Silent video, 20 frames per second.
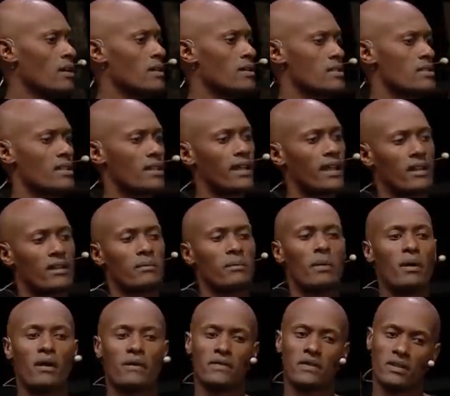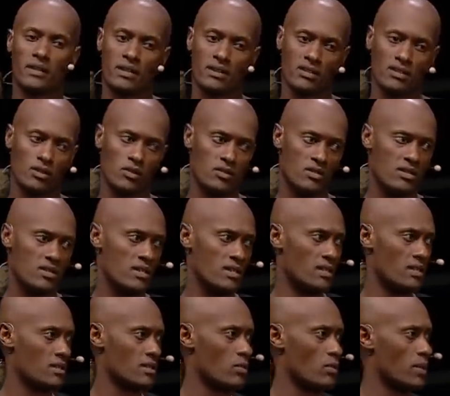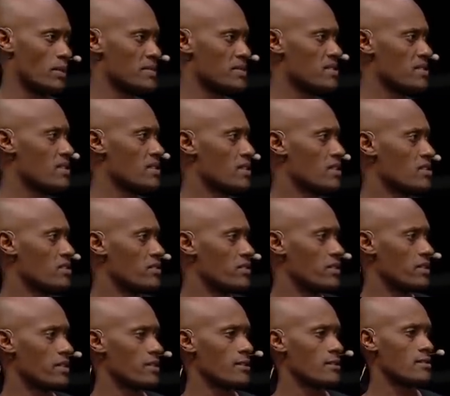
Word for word: It's the kind of poverty that you don't see in the Webster's Dictionary.